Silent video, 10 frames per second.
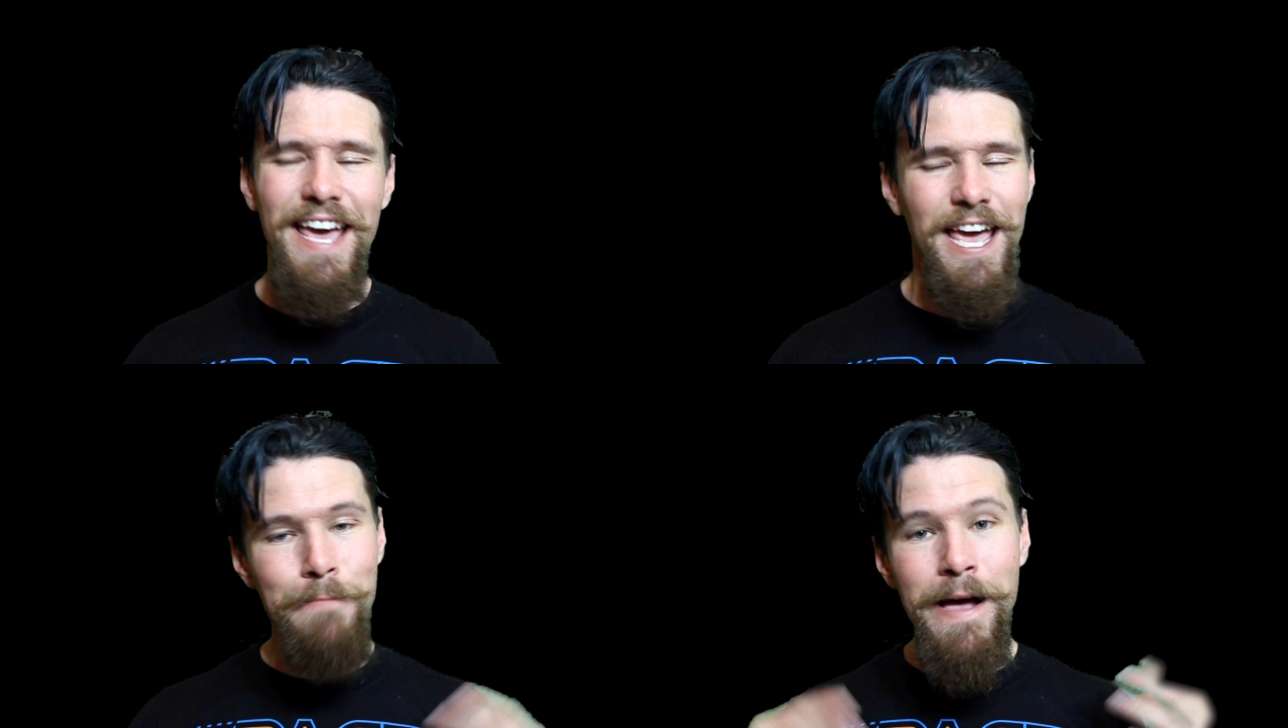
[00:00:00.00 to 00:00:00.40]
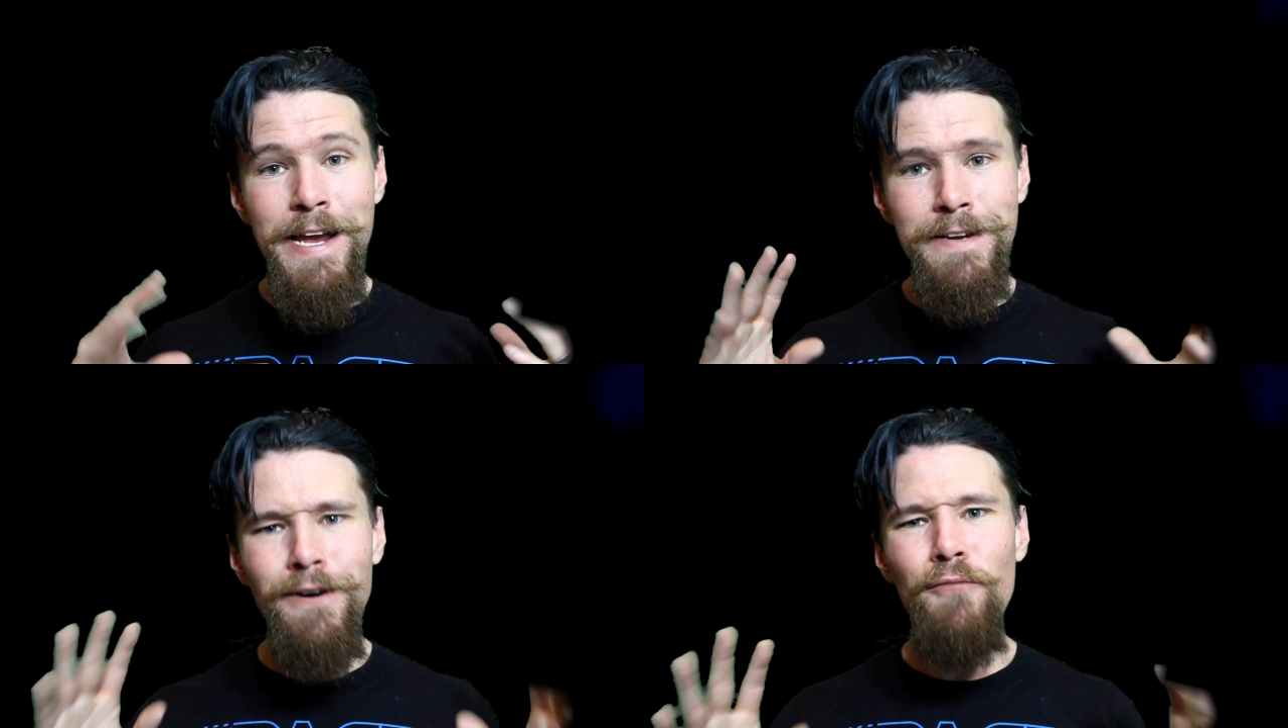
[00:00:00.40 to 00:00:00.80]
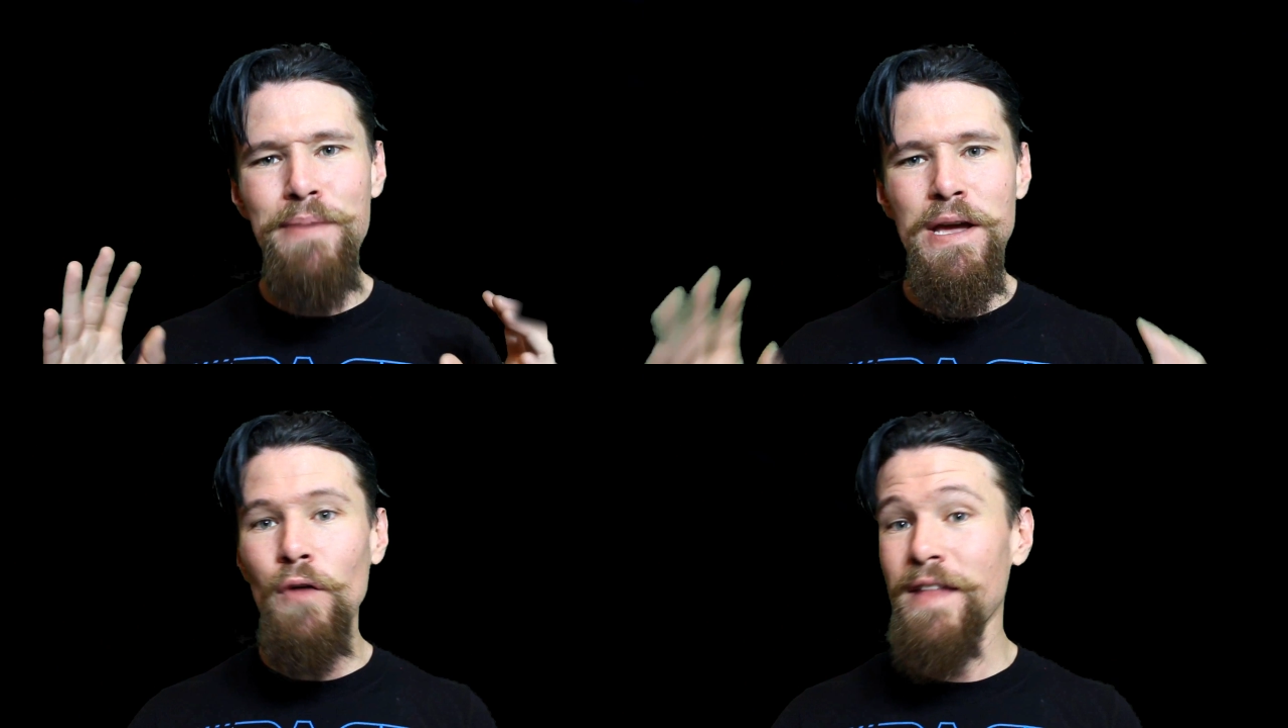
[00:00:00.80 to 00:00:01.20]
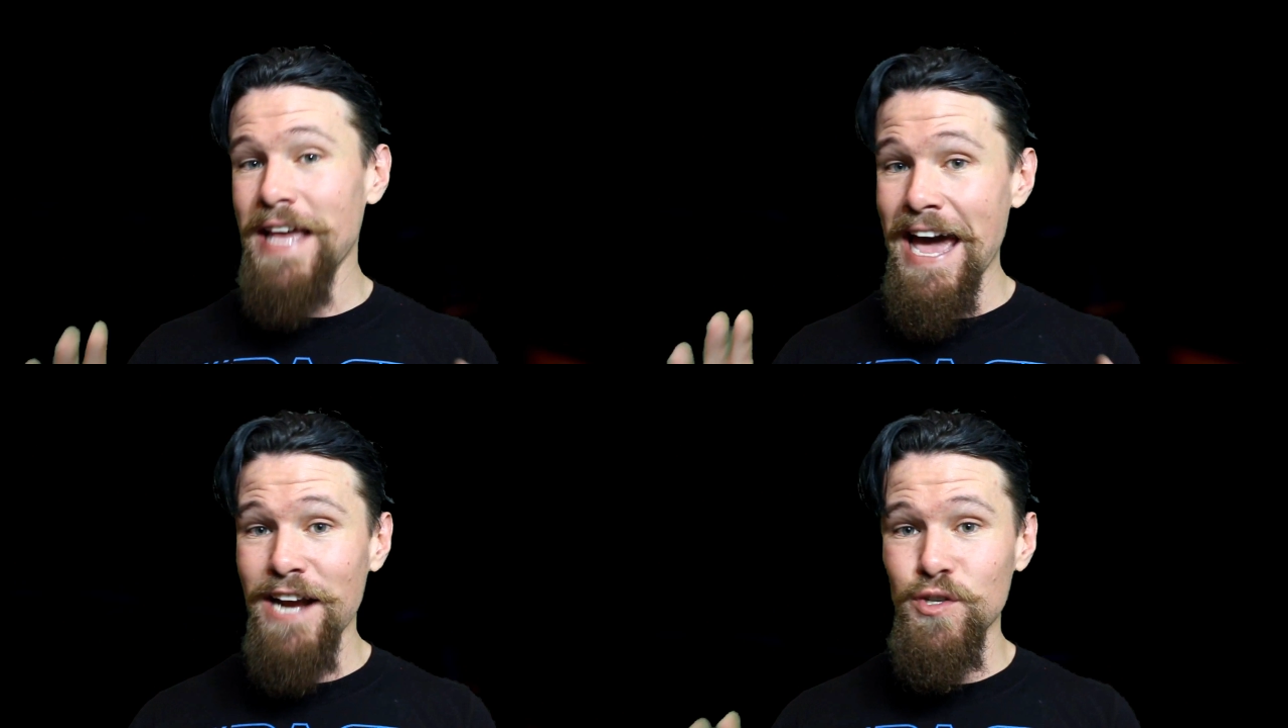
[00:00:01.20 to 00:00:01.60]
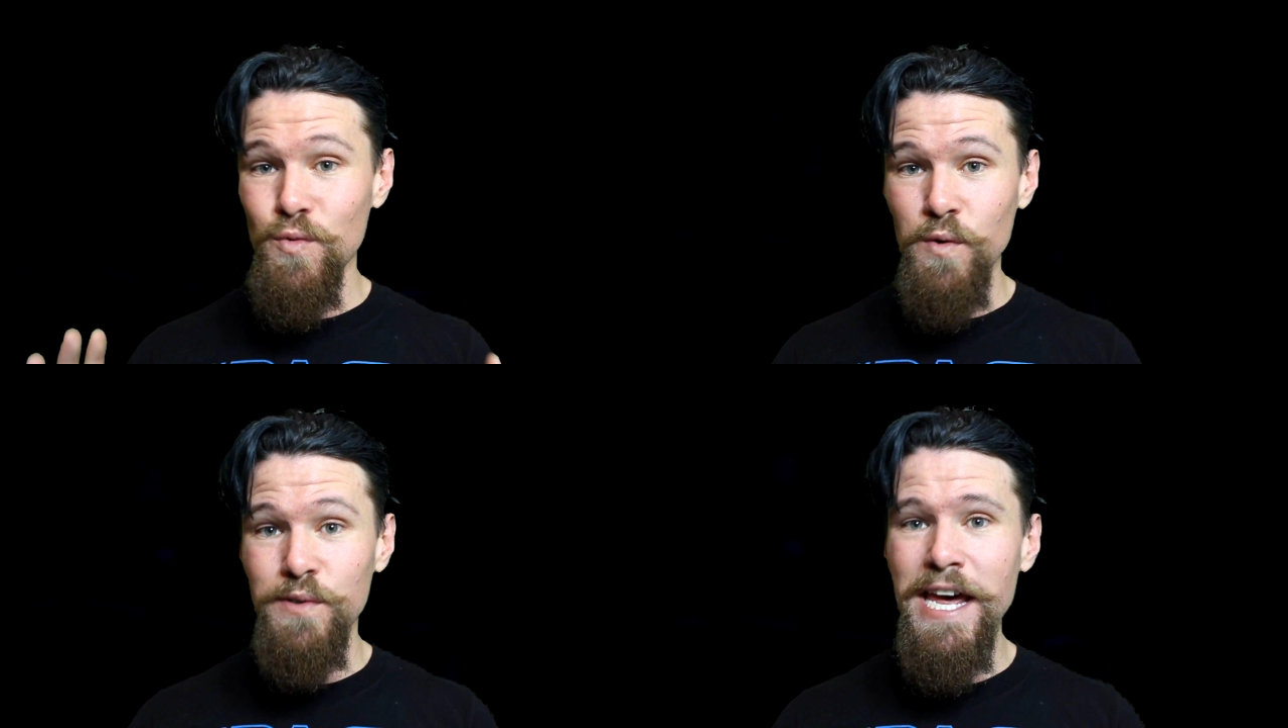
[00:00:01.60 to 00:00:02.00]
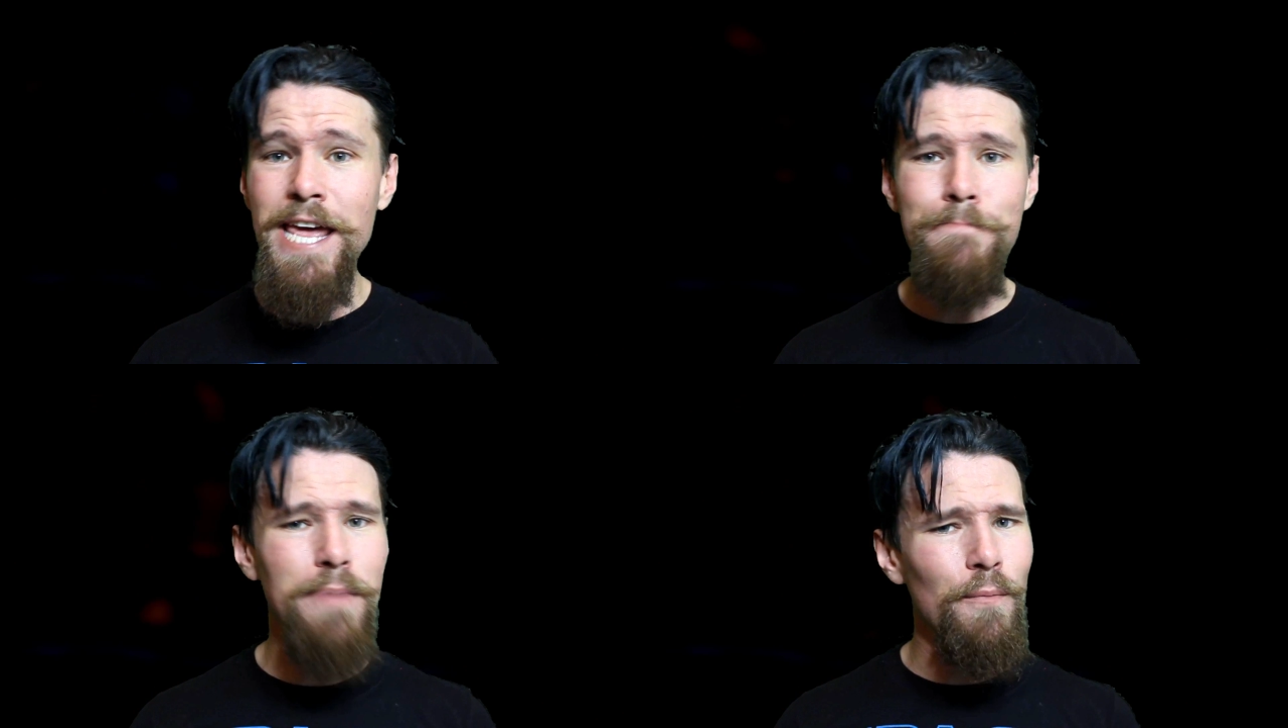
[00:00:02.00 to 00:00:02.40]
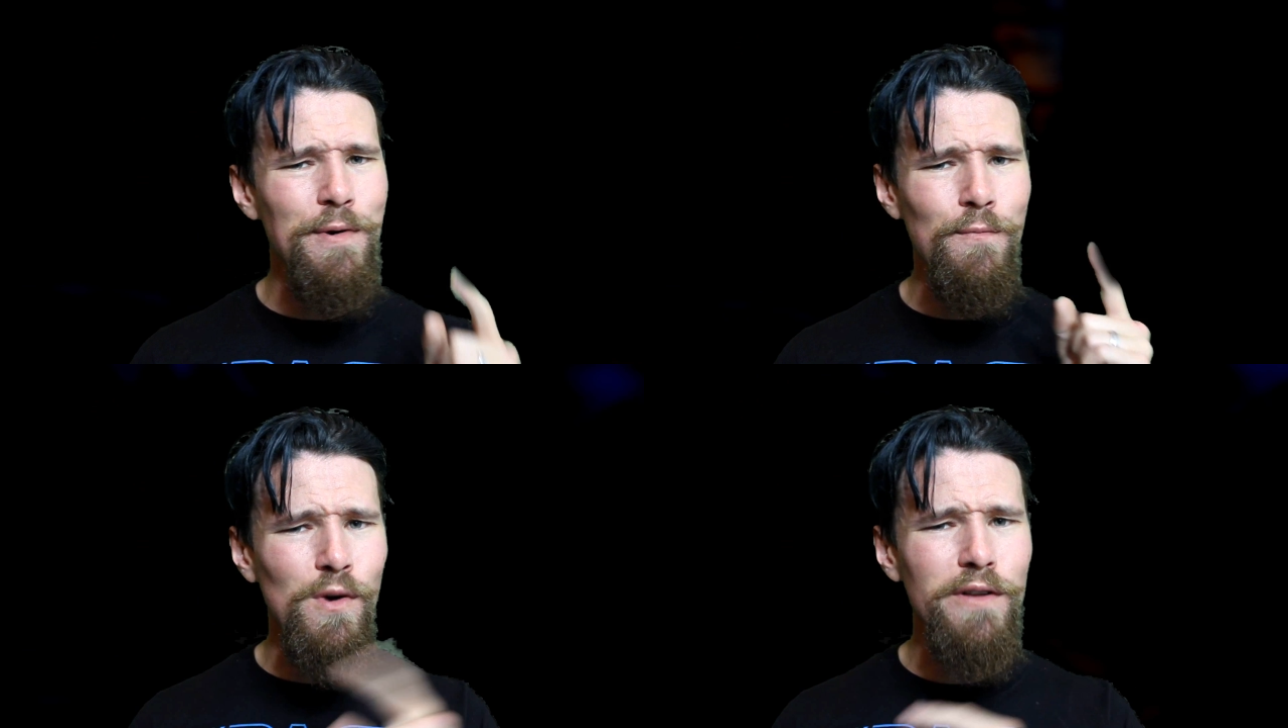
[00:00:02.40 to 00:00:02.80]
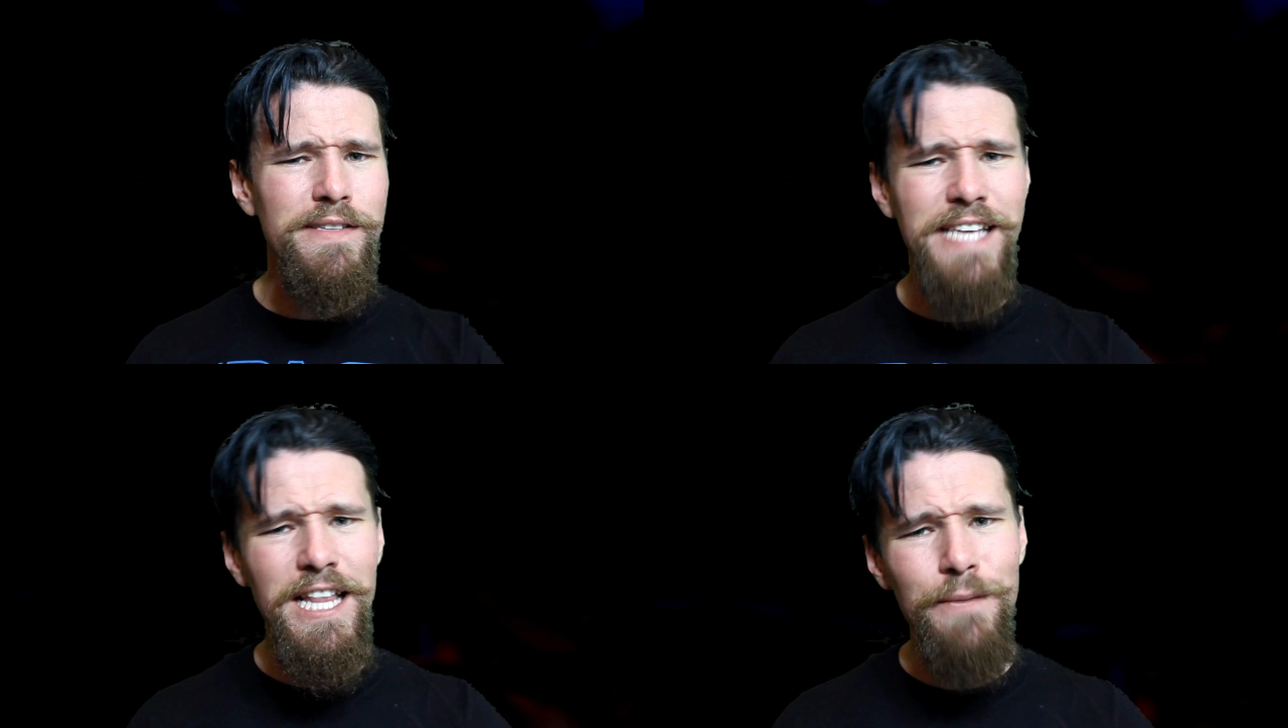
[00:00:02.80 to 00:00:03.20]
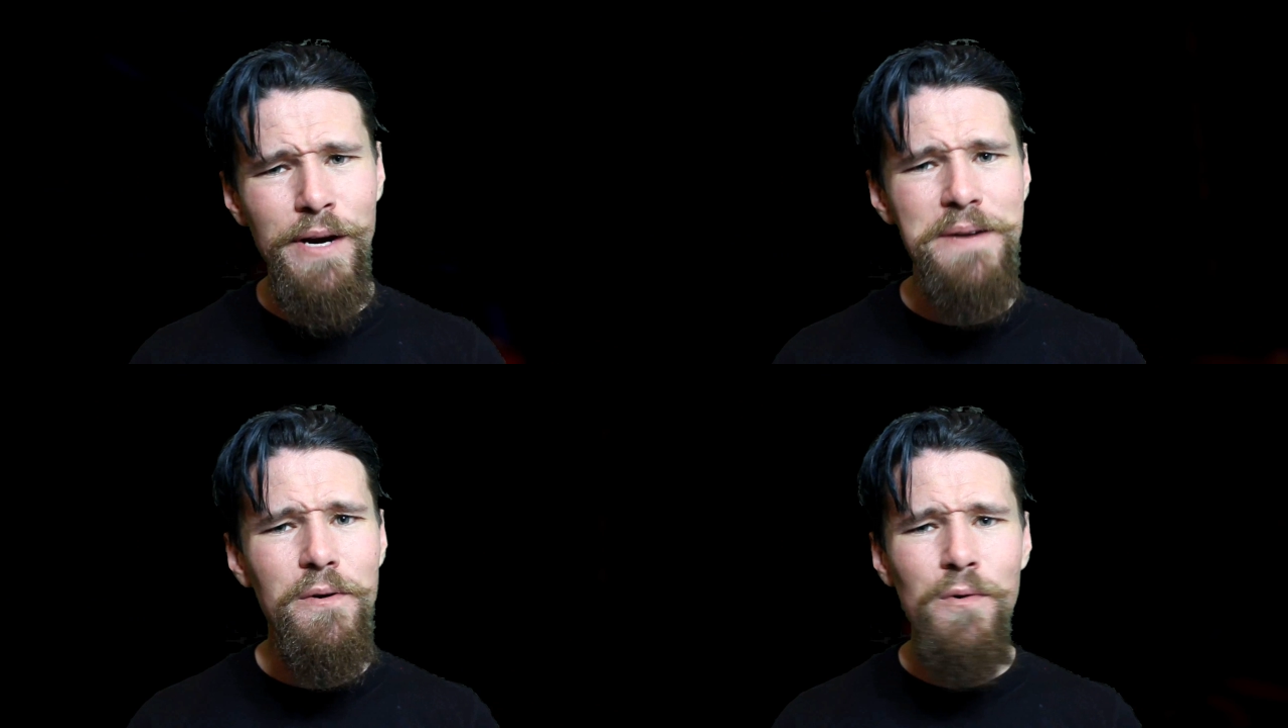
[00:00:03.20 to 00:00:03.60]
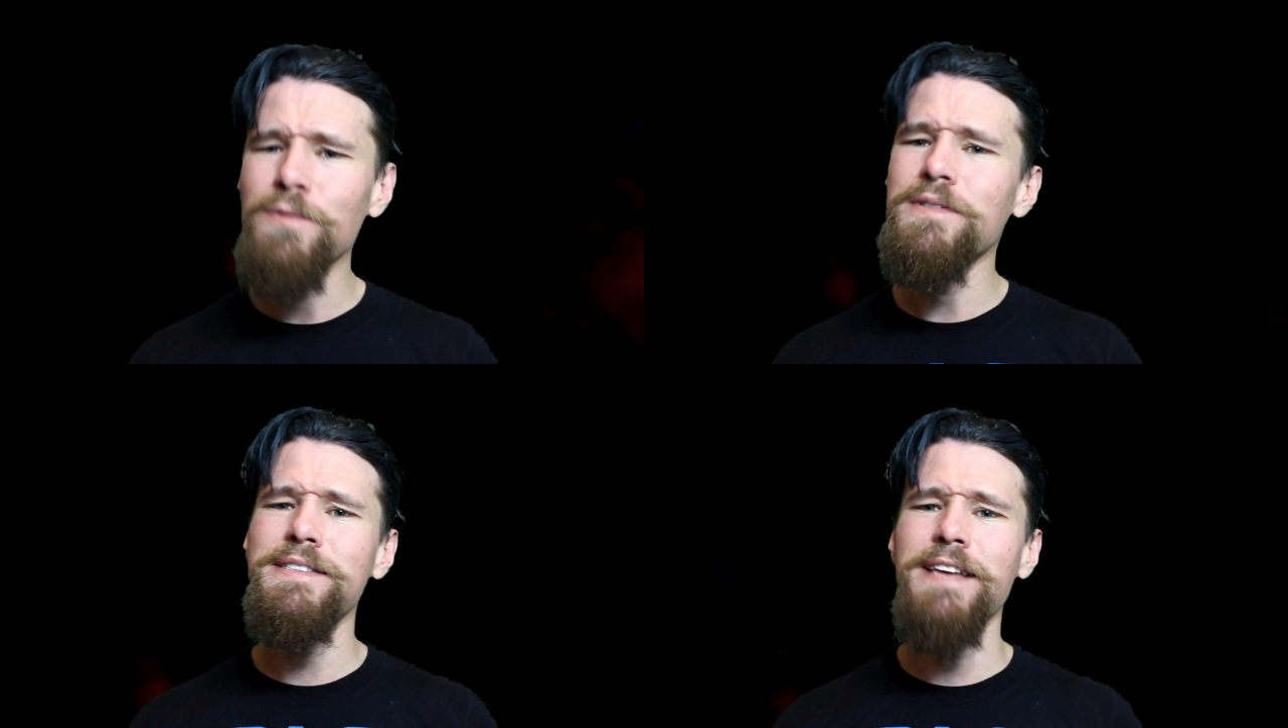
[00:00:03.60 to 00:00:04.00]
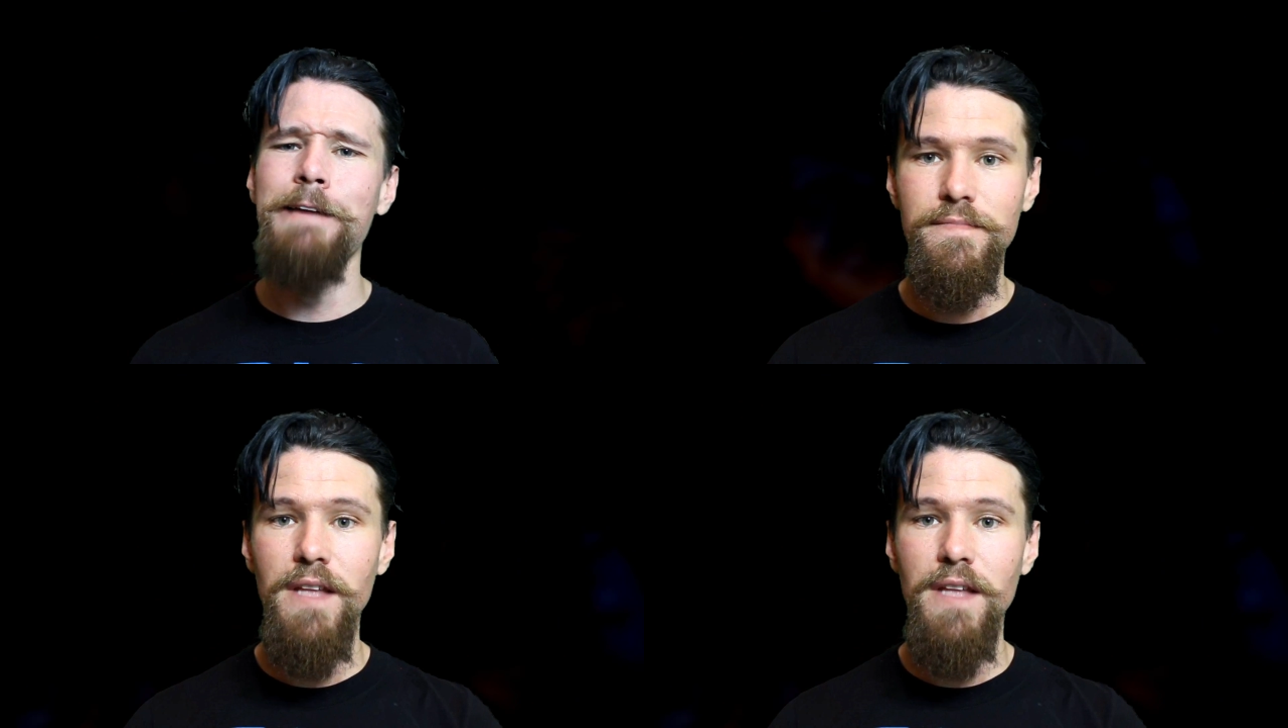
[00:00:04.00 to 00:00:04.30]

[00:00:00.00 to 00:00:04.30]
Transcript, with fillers: It might not be on the actual day, but we will celebrate all the same.